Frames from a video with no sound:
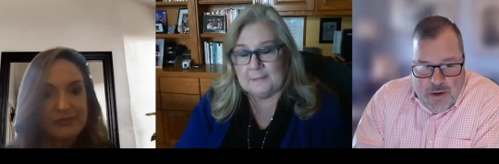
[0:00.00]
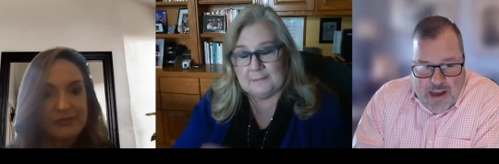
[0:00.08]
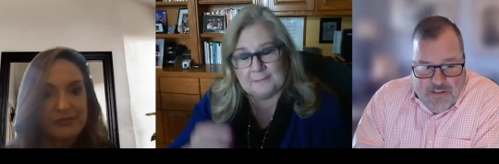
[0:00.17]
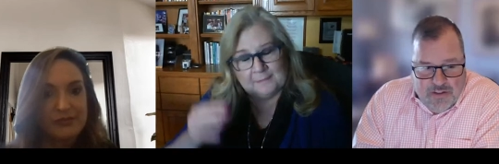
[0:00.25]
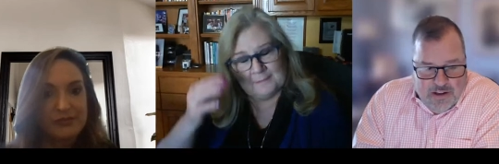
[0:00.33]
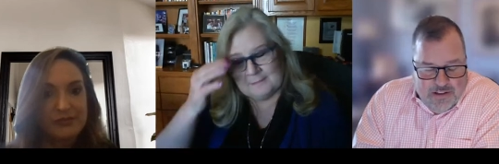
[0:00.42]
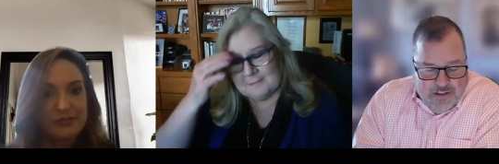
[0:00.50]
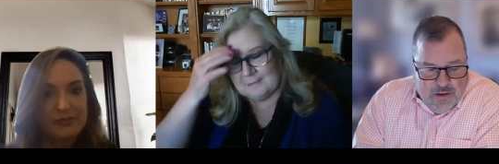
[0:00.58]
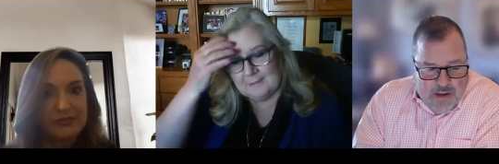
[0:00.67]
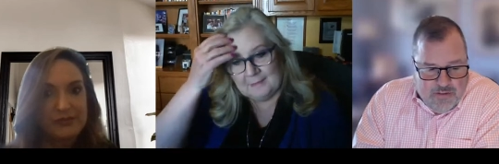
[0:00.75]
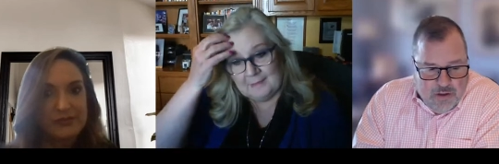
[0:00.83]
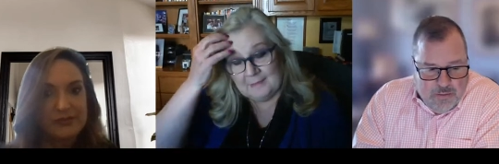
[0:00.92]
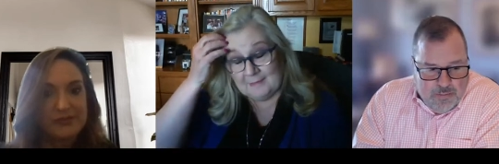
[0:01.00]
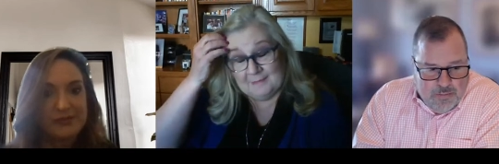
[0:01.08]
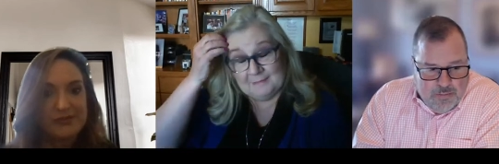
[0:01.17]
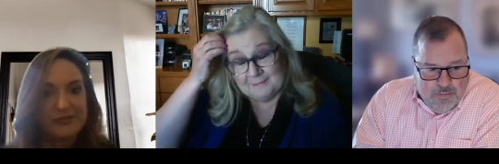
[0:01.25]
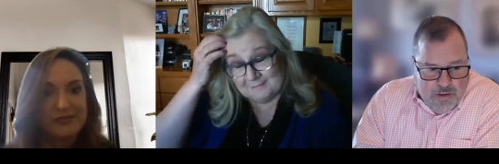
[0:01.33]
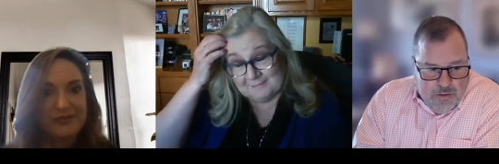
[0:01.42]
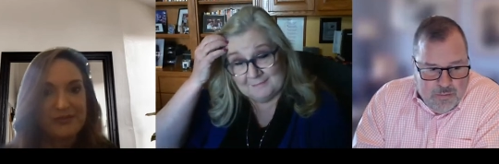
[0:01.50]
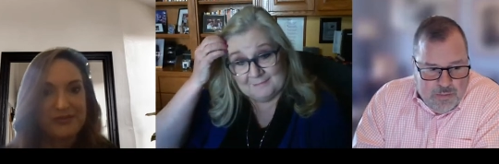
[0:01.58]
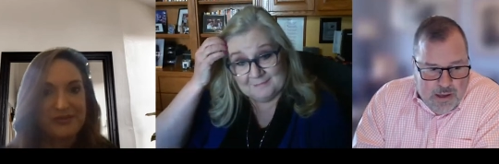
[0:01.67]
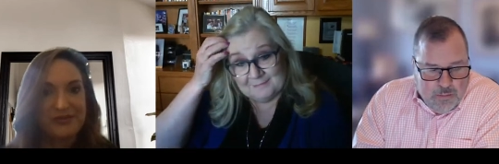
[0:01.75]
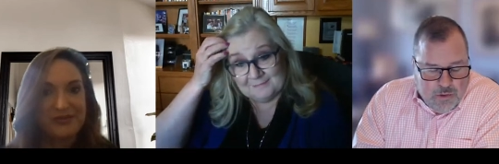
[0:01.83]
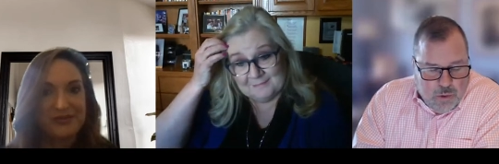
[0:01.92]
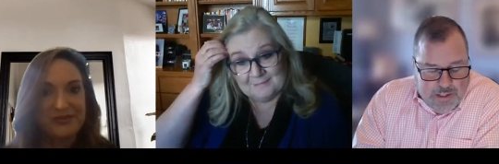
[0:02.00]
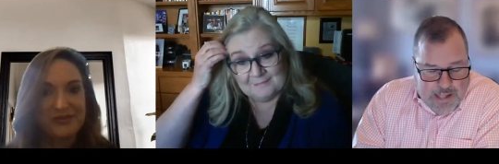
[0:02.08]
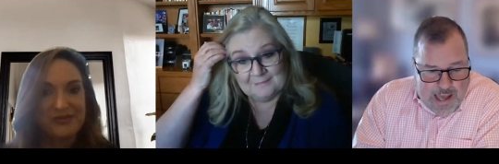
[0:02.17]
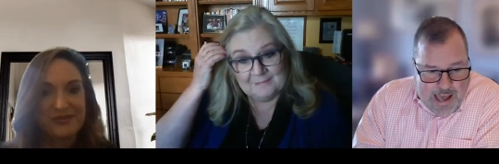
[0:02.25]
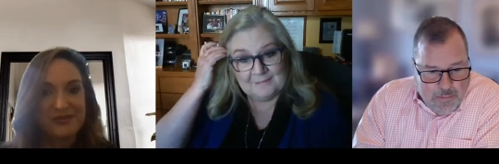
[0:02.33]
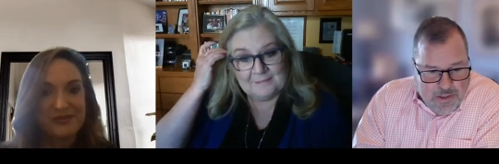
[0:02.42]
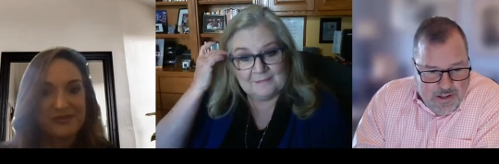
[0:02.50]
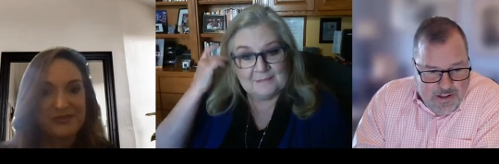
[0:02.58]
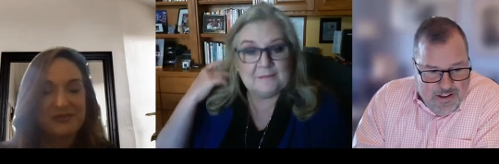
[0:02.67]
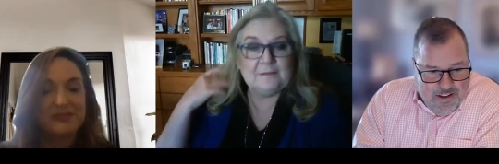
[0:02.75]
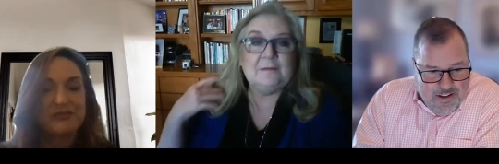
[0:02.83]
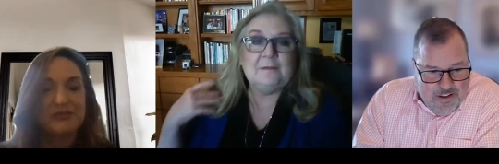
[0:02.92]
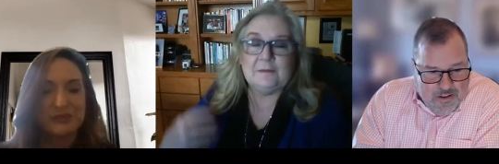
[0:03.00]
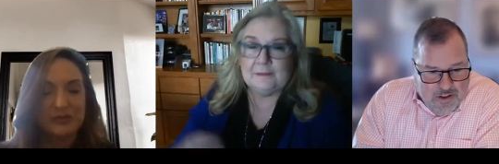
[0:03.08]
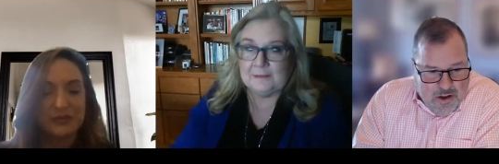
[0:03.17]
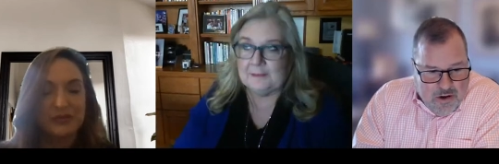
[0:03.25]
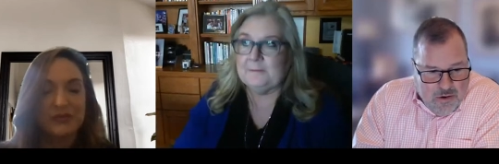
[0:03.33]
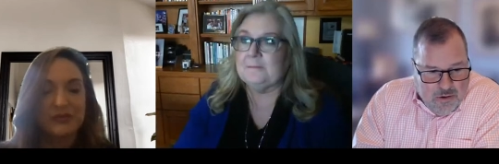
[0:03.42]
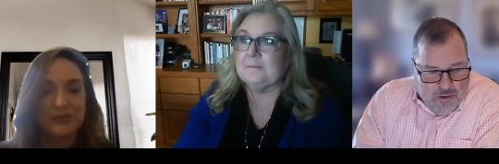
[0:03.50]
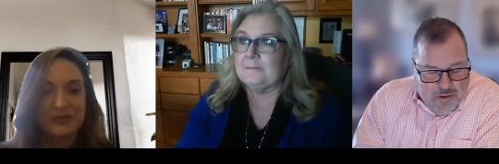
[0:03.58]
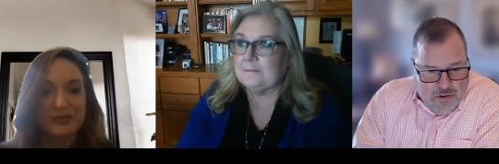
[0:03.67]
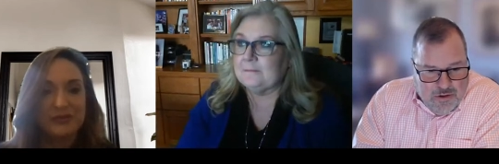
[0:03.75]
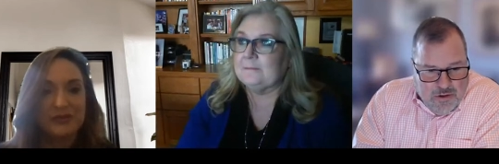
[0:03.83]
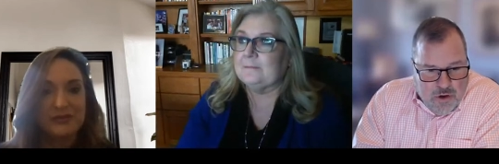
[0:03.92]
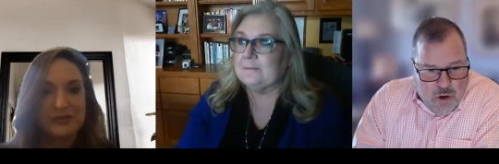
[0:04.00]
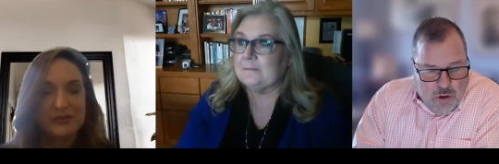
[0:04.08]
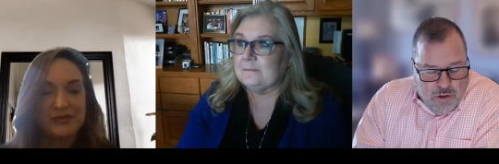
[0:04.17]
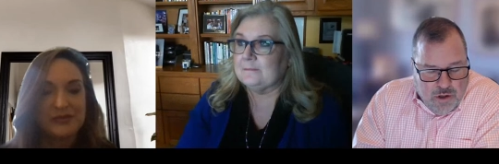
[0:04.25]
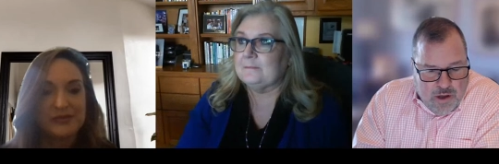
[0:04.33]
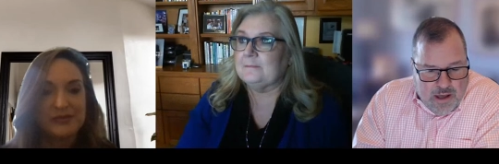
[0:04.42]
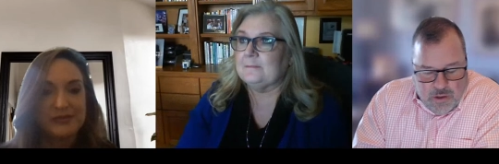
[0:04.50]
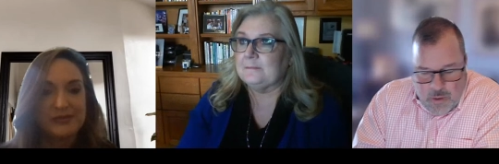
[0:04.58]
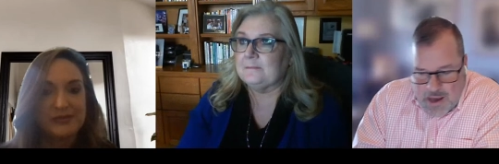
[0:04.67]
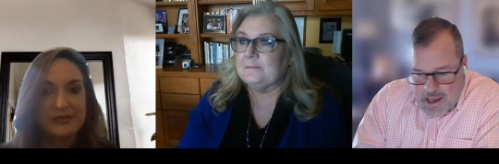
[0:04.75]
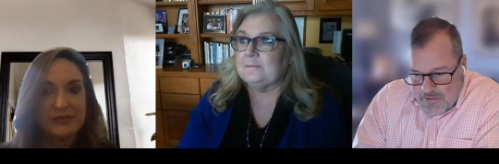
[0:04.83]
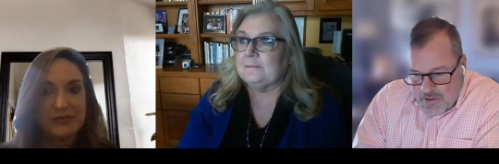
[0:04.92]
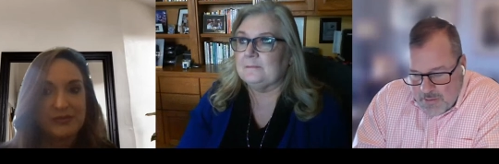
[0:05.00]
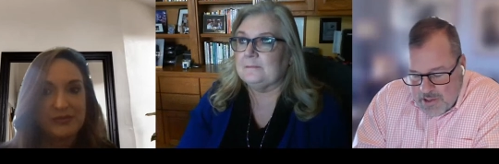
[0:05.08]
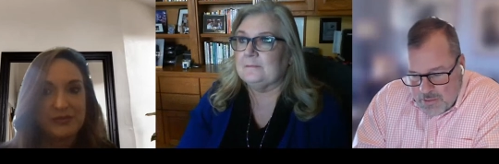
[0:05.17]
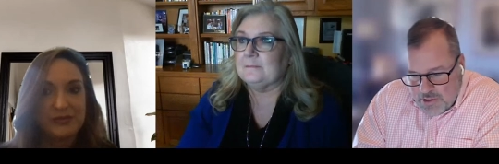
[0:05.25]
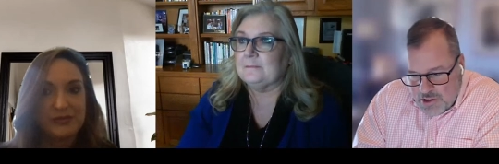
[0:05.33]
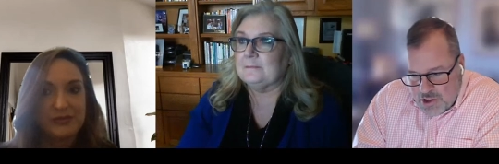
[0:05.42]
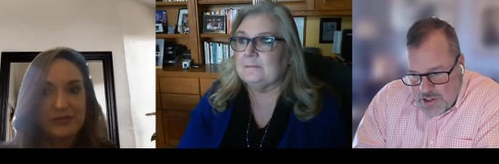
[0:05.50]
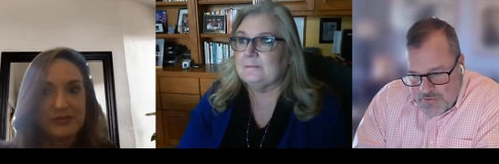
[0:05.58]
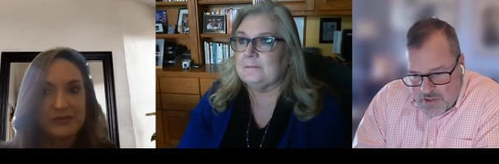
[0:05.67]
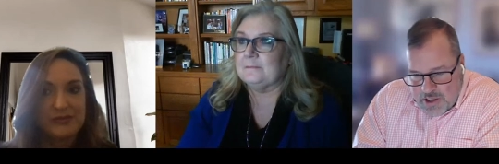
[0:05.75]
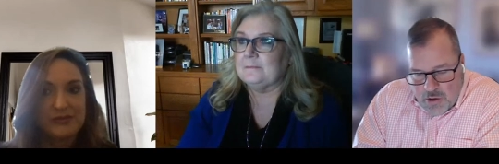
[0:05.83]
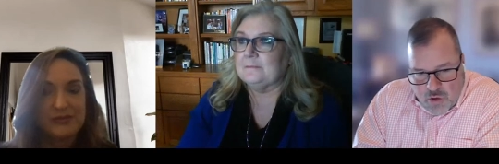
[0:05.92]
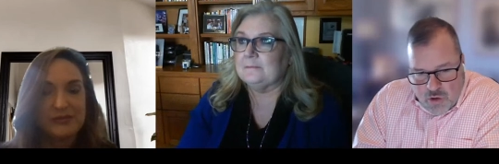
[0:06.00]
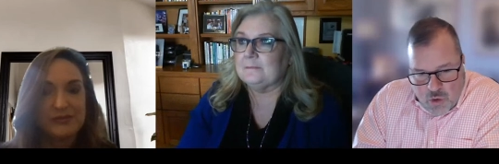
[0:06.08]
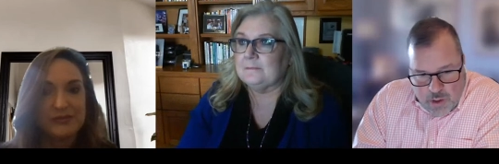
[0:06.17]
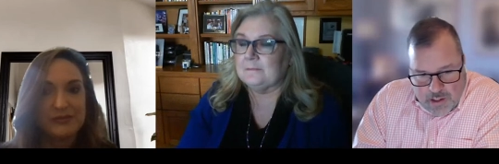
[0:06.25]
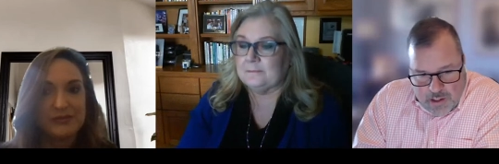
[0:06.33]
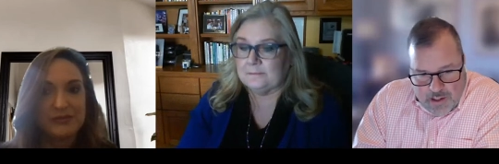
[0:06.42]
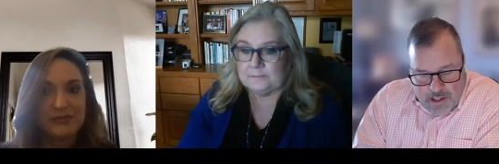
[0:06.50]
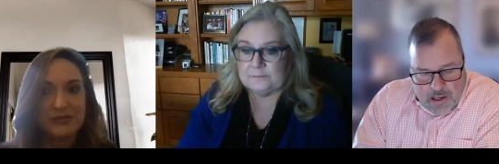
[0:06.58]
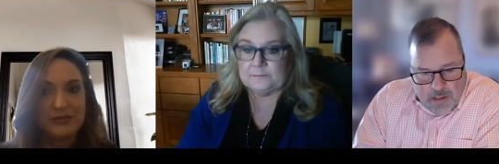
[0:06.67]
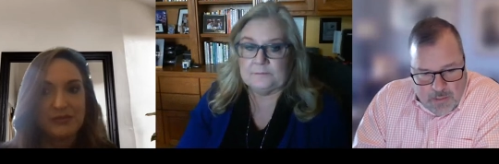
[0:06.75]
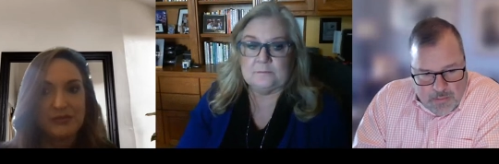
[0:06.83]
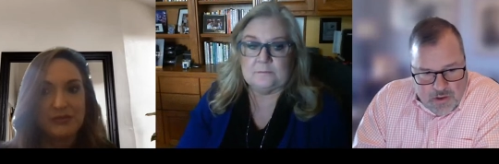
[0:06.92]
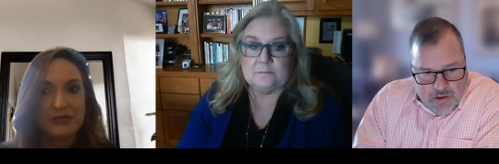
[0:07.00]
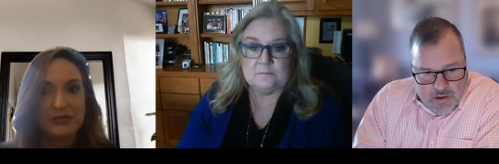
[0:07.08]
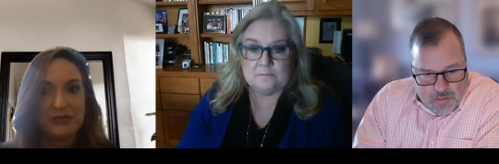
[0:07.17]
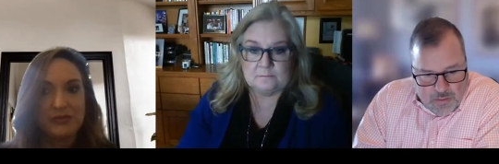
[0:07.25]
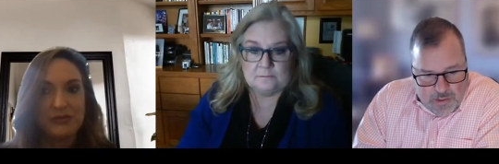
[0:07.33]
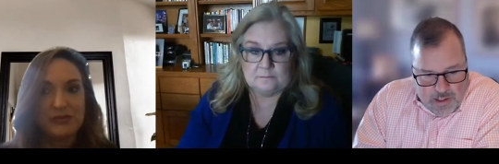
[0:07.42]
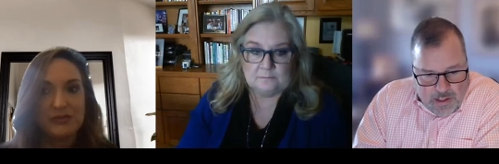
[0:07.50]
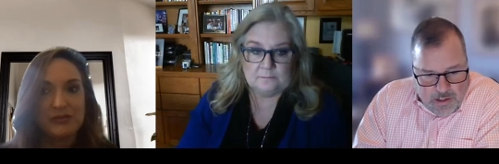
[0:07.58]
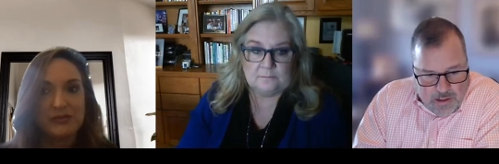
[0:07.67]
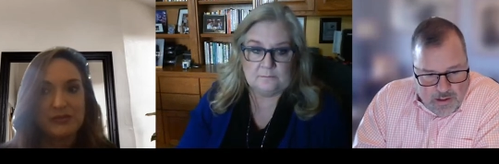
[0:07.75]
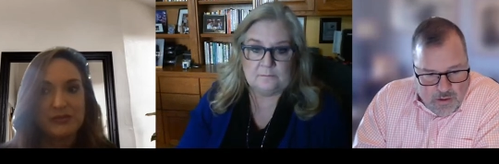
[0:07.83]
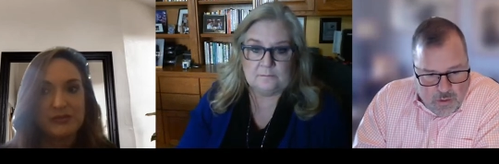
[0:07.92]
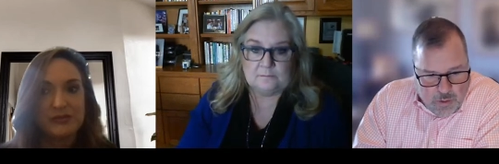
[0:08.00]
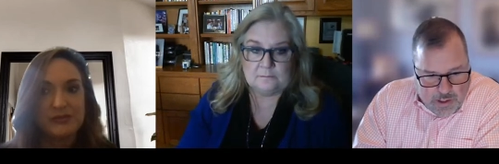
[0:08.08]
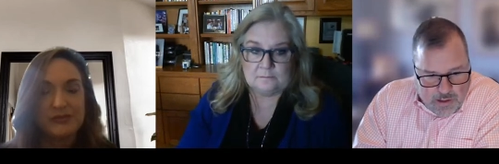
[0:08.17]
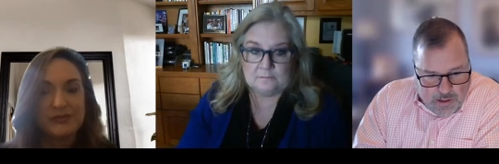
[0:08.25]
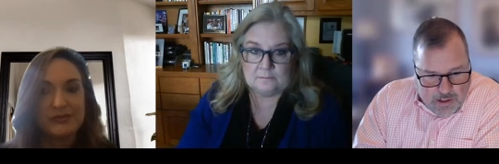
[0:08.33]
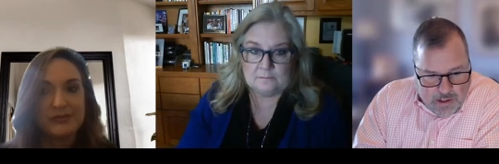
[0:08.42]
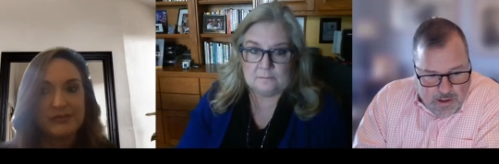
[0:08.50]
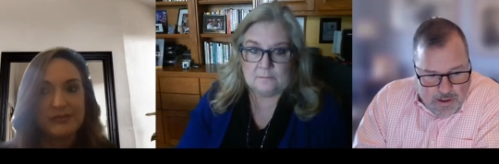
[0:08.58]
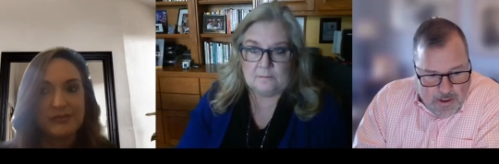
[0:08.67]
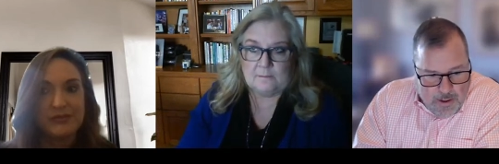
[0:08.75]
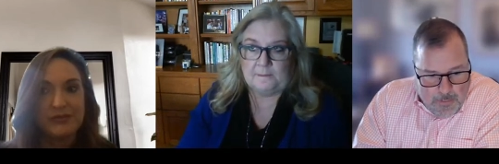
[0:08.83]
Speaker 1: you have to you have to you know, be able to adapt. You know, yeah. you, you you have to be able to shift gears quickly and come up to speed quickly.